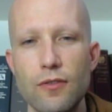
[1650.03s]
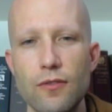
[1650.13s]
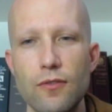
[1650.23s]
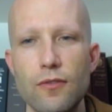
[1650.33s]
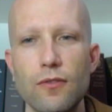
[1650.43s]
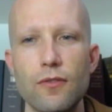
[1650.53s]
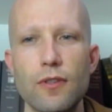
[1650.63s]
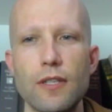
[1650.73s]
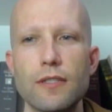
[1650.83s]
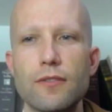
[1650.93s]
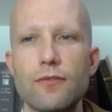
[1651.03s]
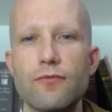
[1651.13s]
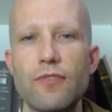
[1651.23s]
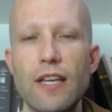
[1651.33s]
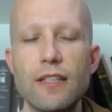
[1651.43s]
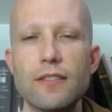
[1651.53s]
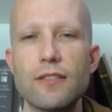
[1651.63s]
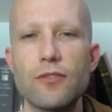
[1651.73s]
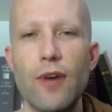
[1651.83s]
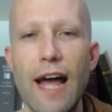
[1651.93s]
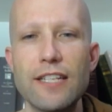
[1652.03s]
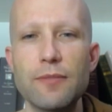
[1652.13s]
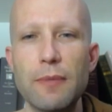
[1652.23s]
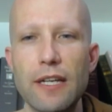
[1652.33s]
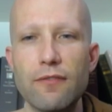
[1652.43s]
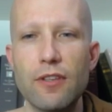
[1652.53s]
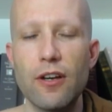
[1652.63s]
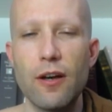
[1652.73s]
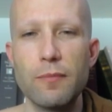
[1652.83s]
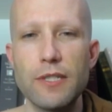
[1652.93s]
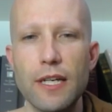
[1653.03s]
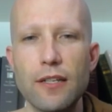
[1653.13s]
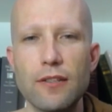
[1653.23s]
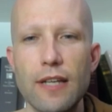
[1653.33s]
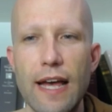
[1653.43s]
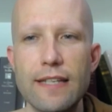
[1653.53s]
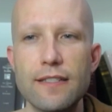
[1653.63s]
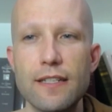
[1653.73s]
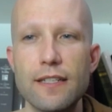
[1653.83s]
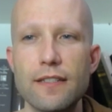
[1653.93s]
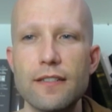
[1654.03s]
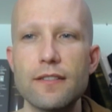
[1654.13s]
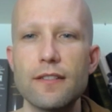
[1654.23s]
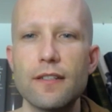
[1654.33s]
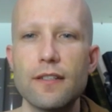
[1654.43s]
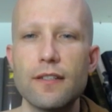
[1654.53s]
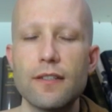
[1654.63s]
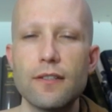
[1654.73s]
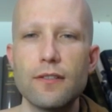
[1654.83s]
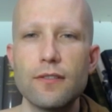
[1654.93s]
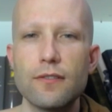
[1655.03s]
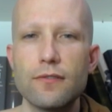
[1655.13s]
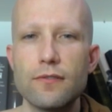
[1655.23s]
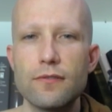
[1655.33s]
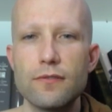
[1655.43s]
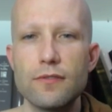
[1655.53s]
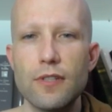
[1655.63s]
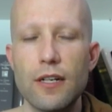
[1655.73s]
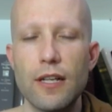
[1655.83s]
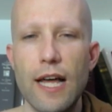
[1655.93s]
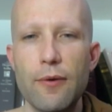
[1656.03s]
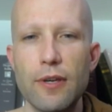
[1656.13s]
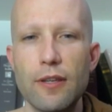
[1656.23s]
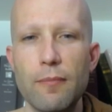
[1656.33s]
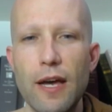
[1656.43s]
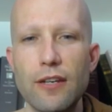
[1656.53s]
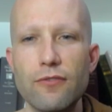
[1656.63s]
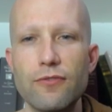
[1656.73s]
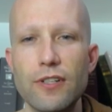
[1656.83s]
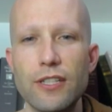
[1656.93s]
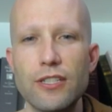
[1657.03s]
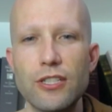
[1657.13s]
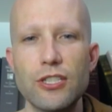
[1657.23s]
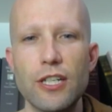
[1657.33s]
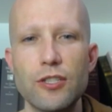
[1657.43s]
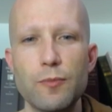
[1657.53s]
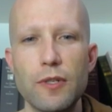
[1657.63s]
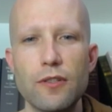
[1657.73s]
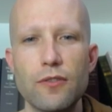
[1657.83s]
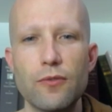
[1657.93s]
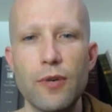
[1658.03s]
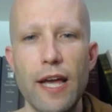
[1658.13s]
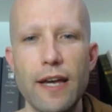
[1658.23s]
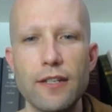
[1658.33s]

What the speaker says: this fixed grasping of the object as it is, not allowing the mind to fall into judgment or reaction.